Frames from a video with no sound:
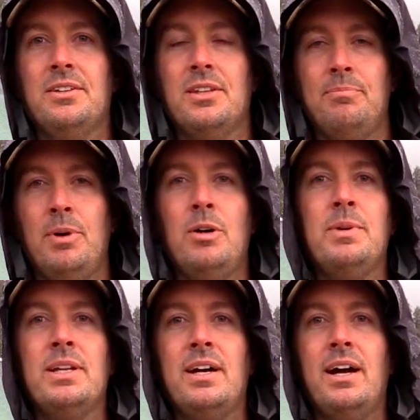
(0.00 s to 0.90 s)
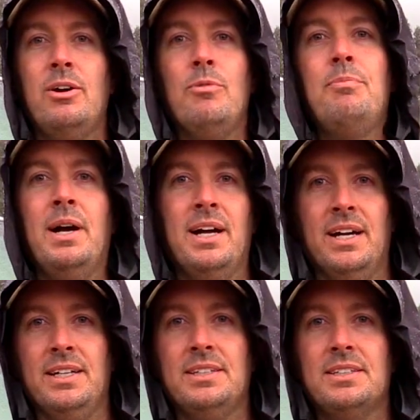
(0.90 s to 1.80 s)
the moment I open my
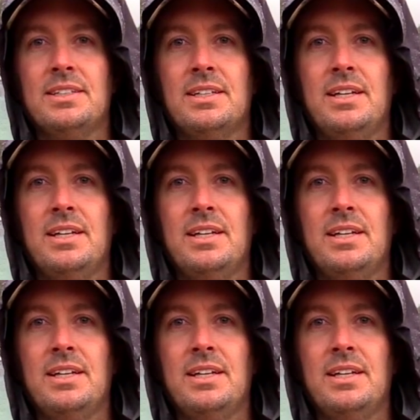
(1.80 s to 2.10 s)
eyes.